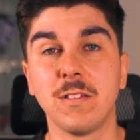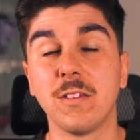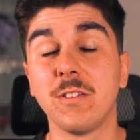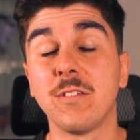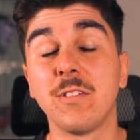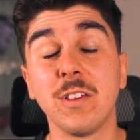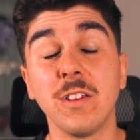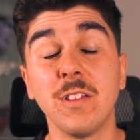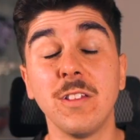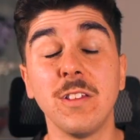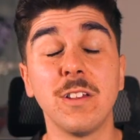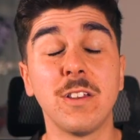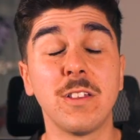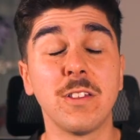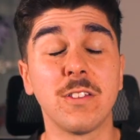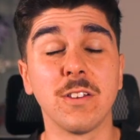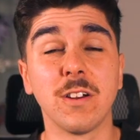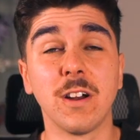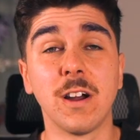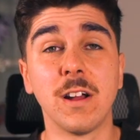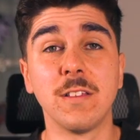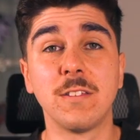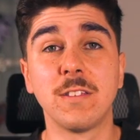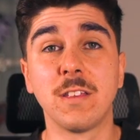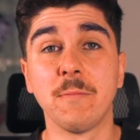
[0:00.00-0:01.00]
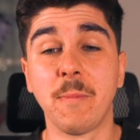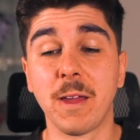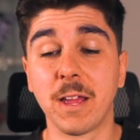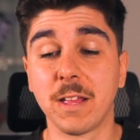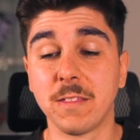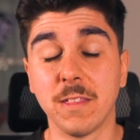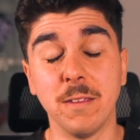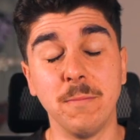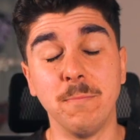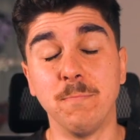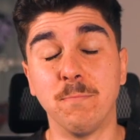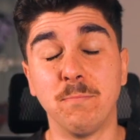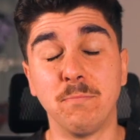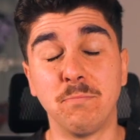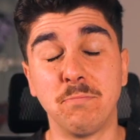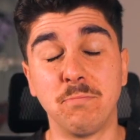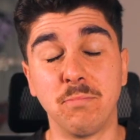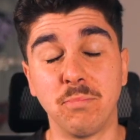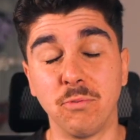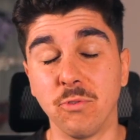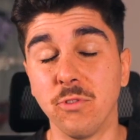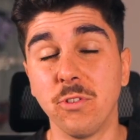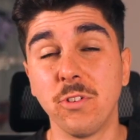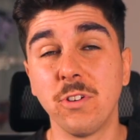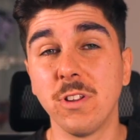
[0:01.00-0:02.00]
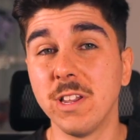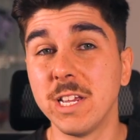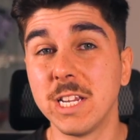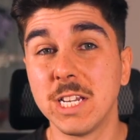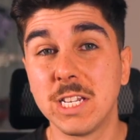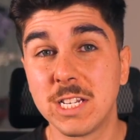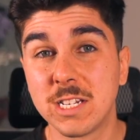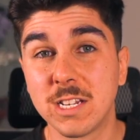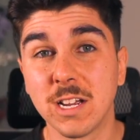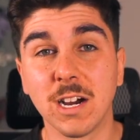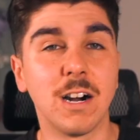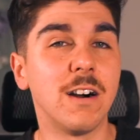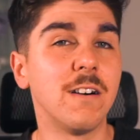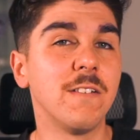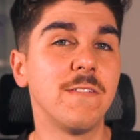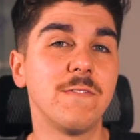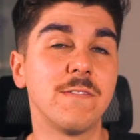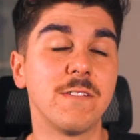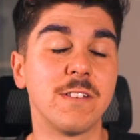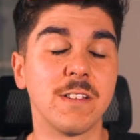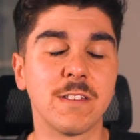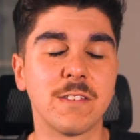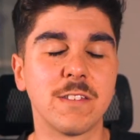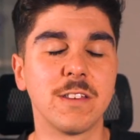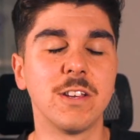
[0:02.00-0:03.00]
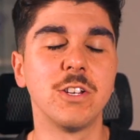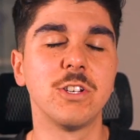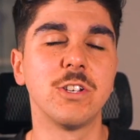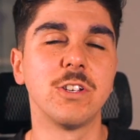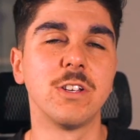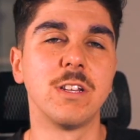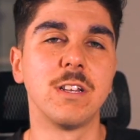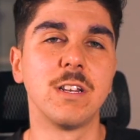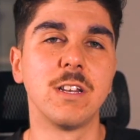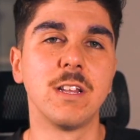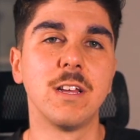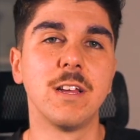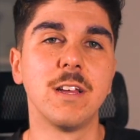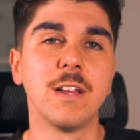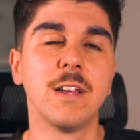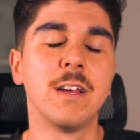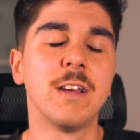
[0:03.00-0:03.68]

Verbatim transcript: Cecilia decides to make the brutally tough decision